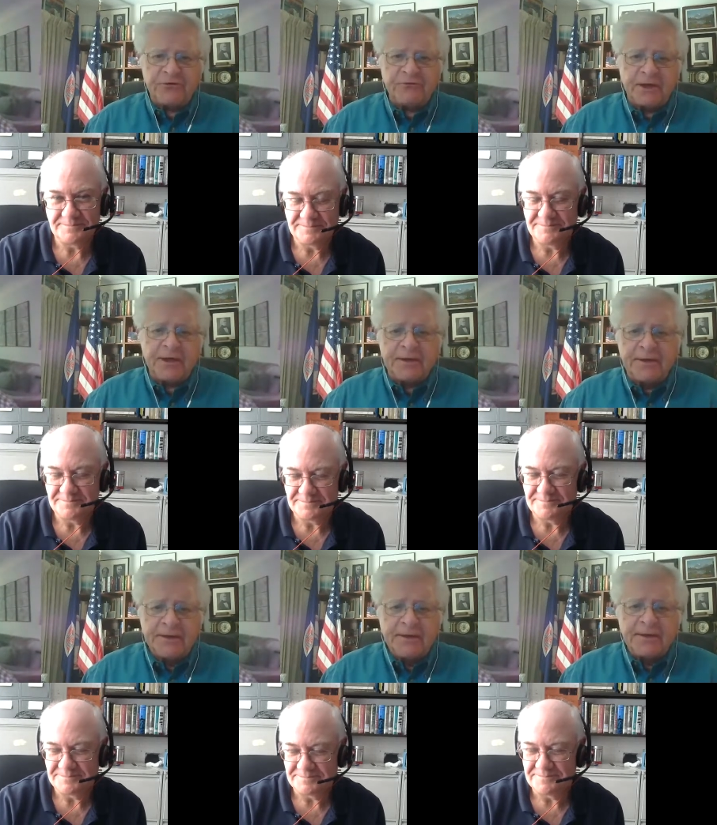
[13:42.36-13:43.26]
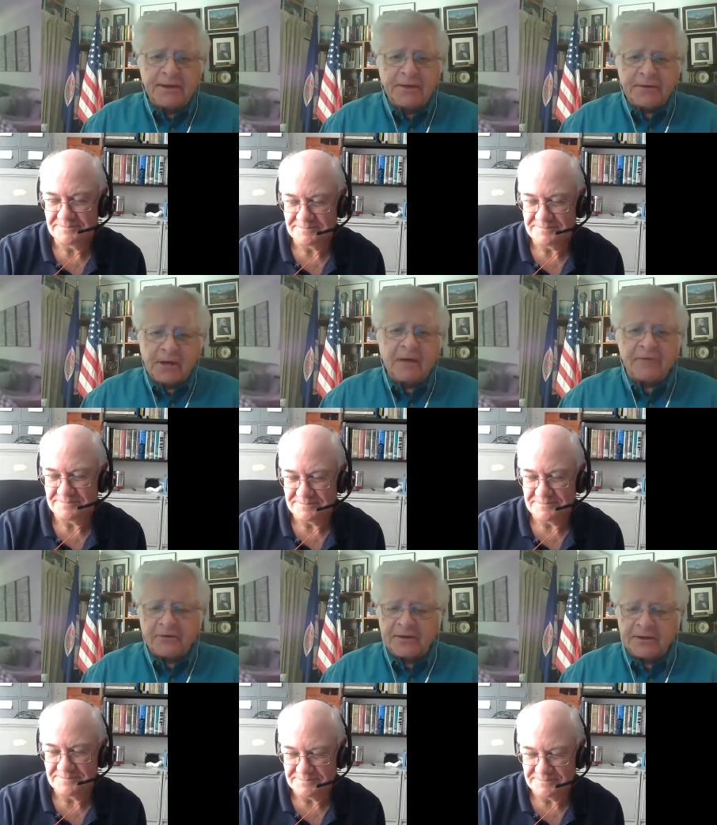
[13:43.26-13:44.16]
Speaker 1: you've done on the
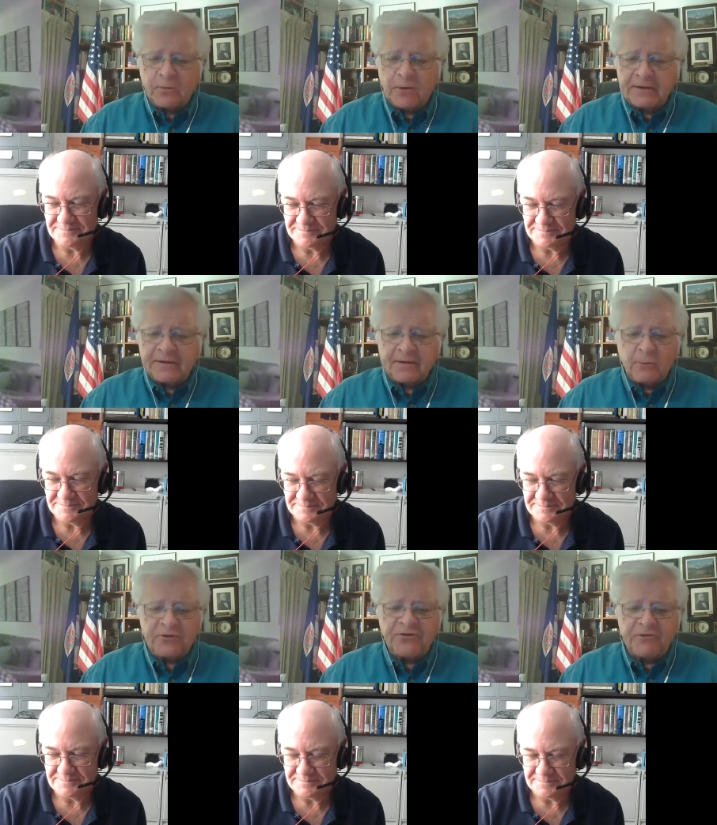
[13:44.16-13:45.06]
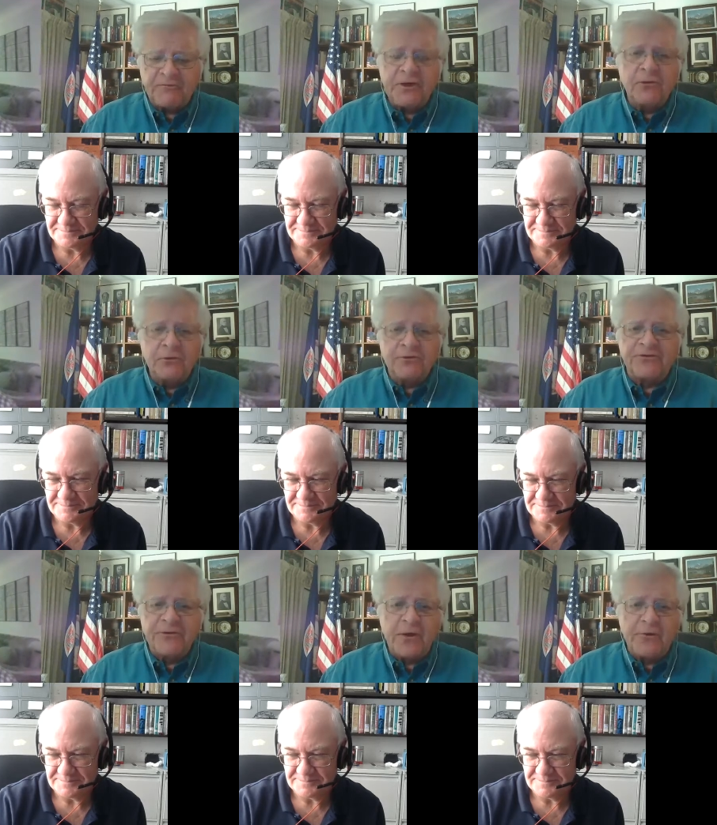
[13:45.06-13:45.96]
governor? You know, what, uh, what should
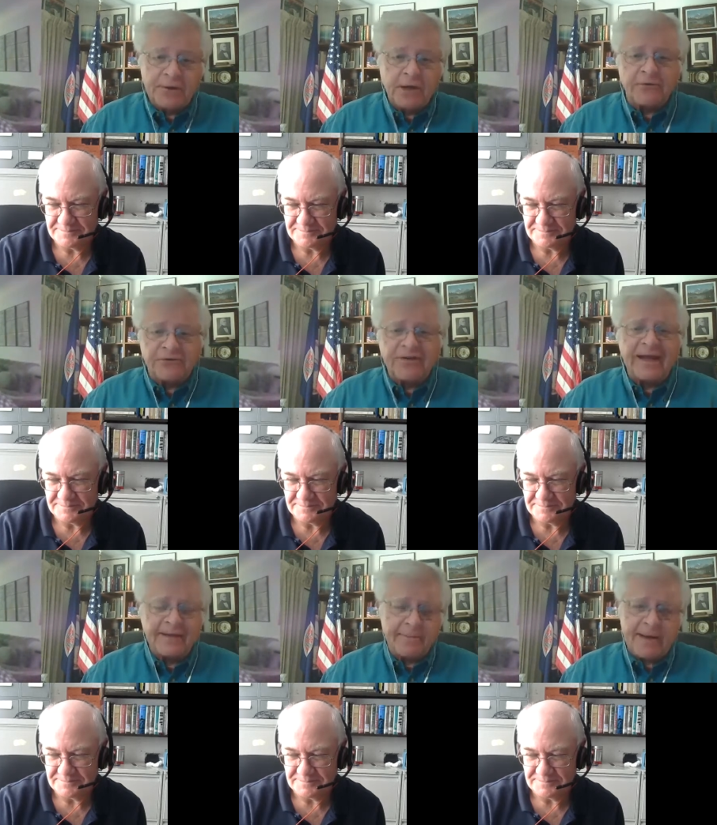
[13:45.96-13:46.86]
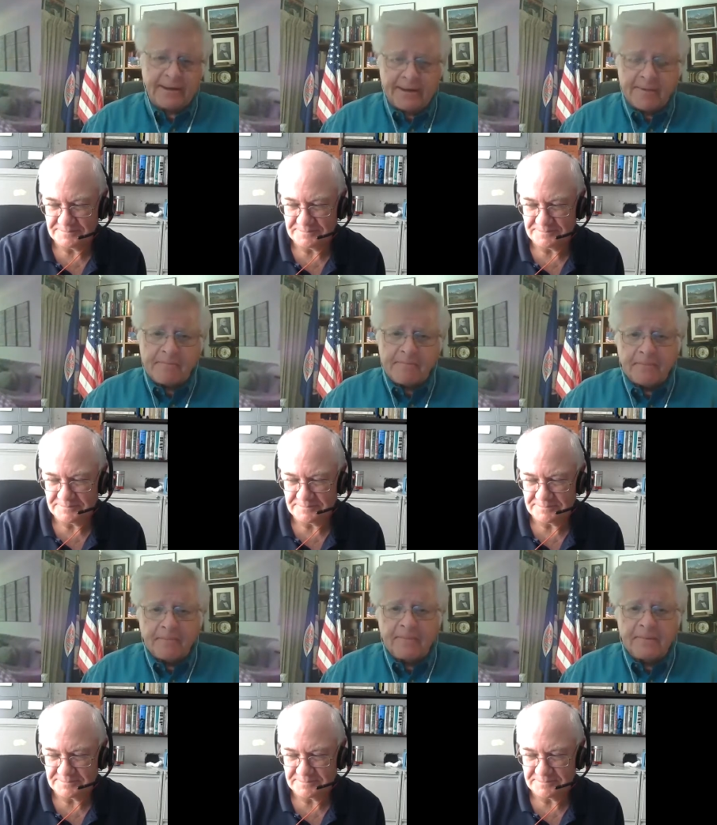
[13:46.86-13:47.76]
viewers know and understand about him?
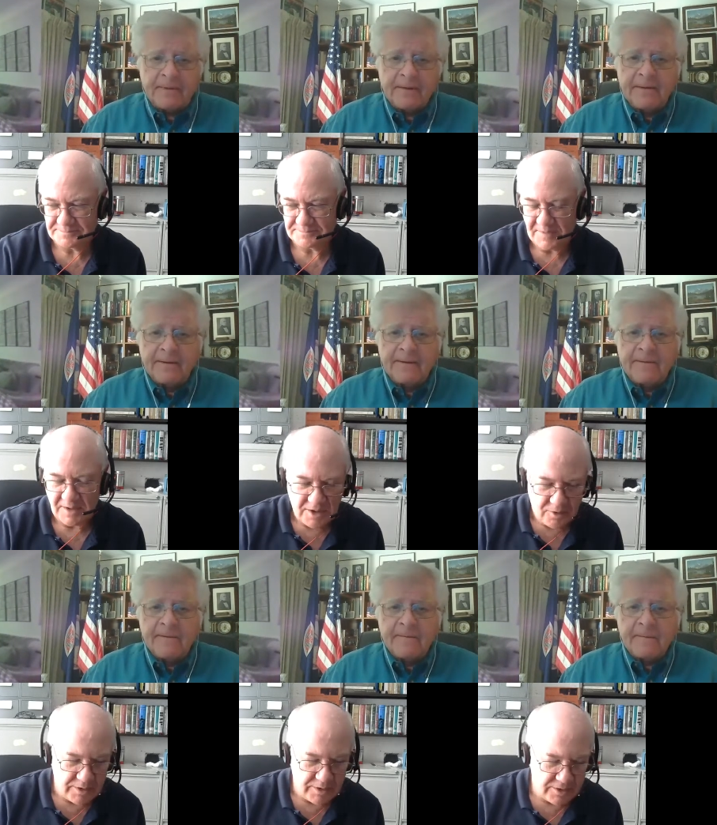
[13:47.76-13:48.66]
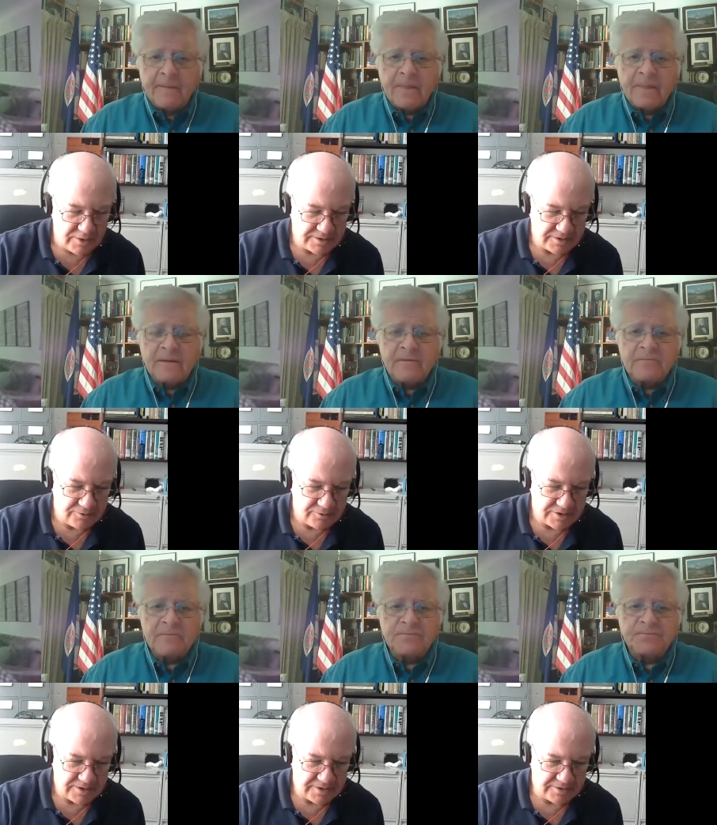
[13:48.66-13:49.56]
Speaker 2: Well, you
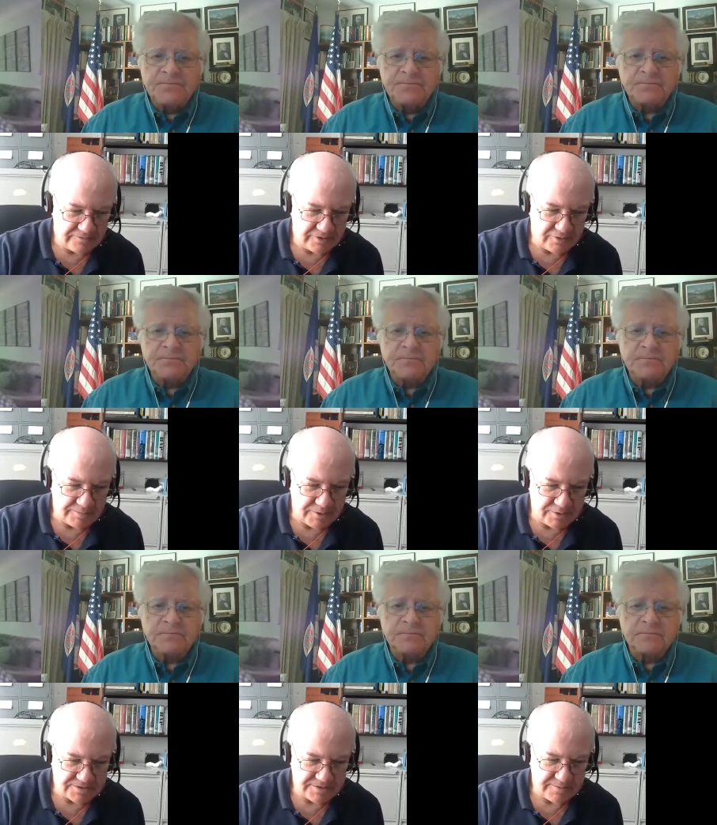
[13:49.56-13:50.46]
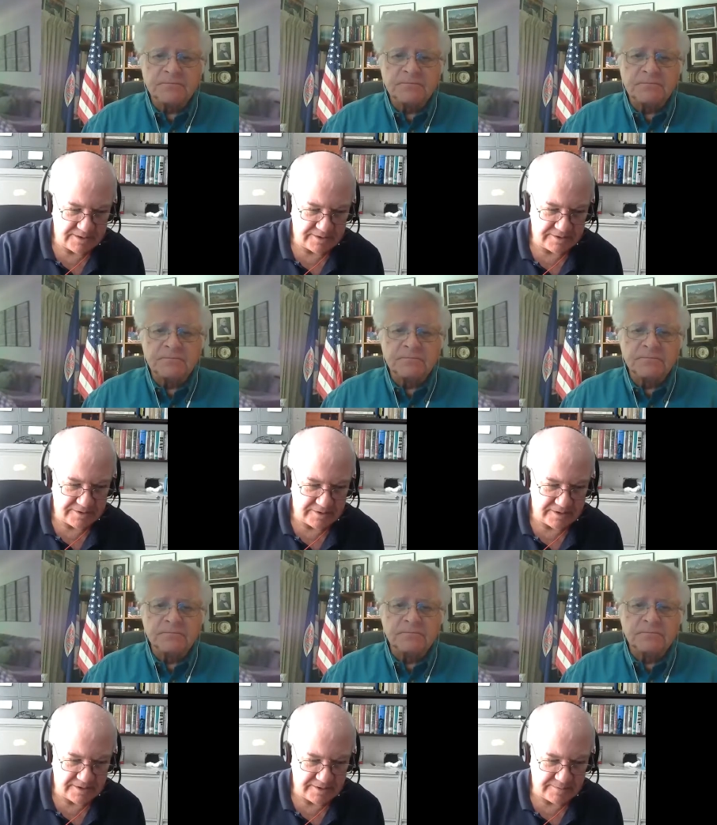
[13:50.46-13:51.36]
can view a policymaker
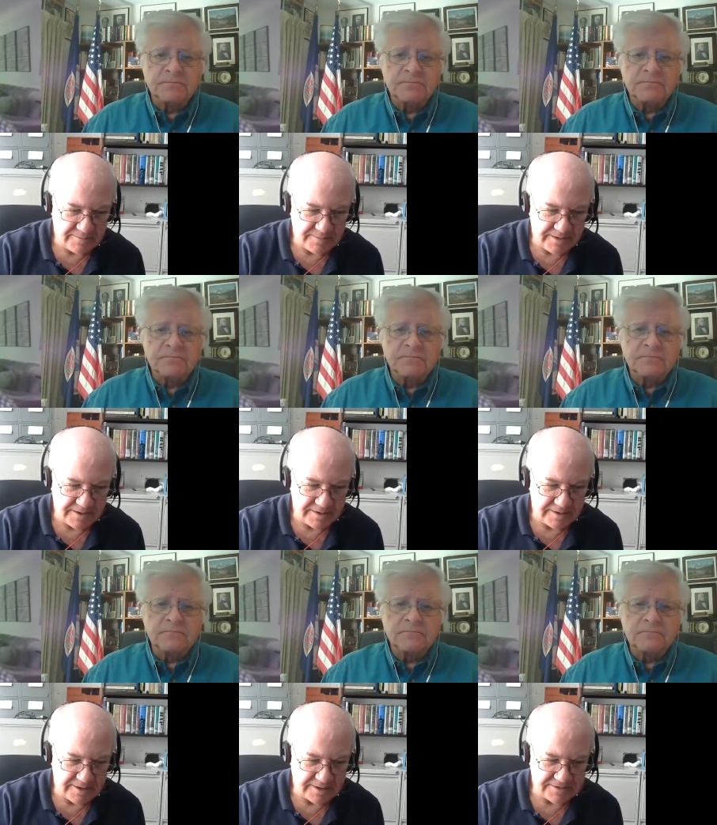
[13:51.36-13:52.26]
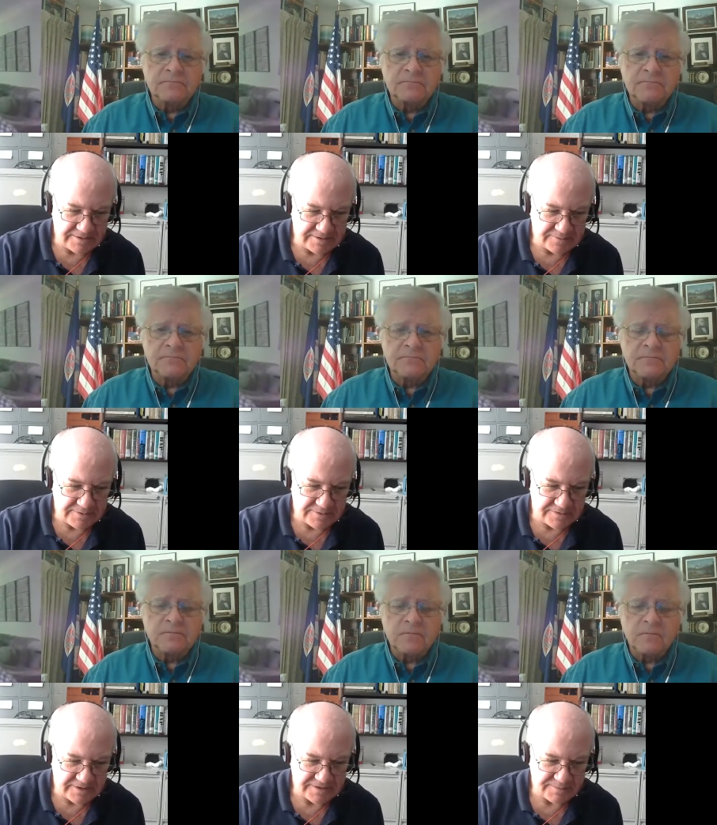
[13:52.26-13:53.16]
um, in London with,
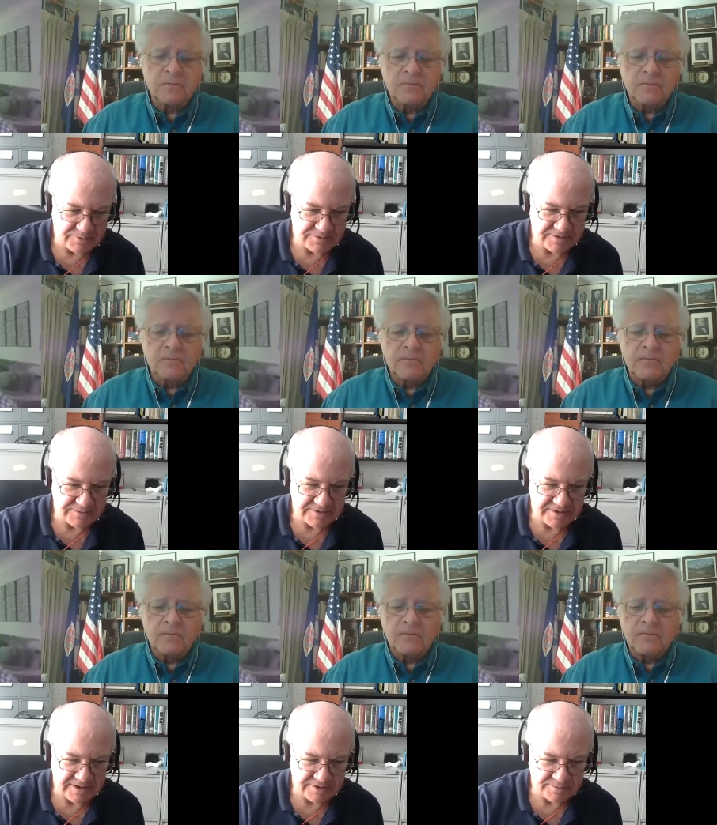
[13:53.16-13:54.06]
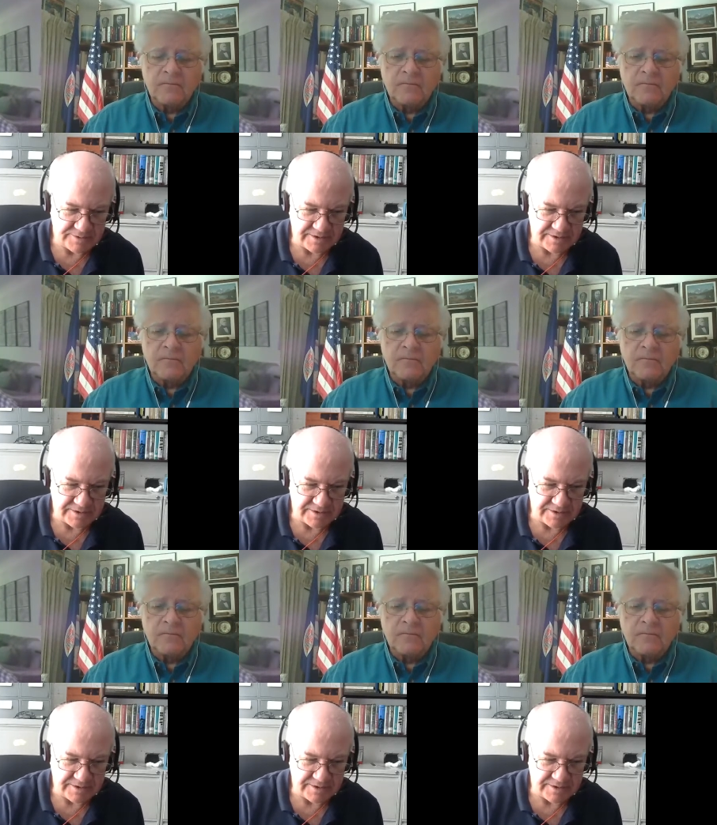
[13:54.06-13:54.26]
I suppose, some detachment